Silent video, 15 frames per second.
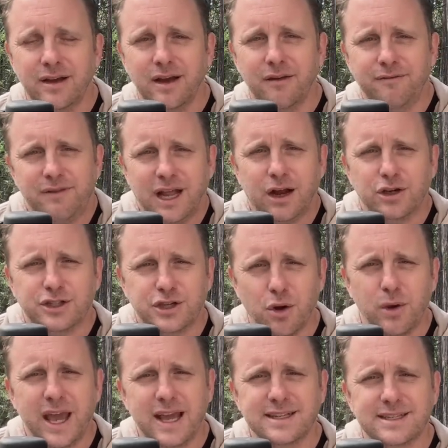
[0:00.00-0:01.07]
of Flair
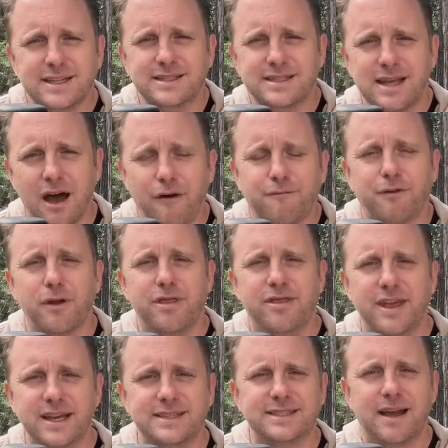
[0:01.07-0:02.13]
Showcase, sell for
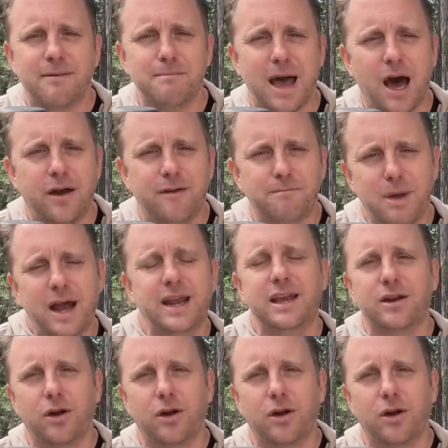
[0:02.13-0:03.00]
this amount of money.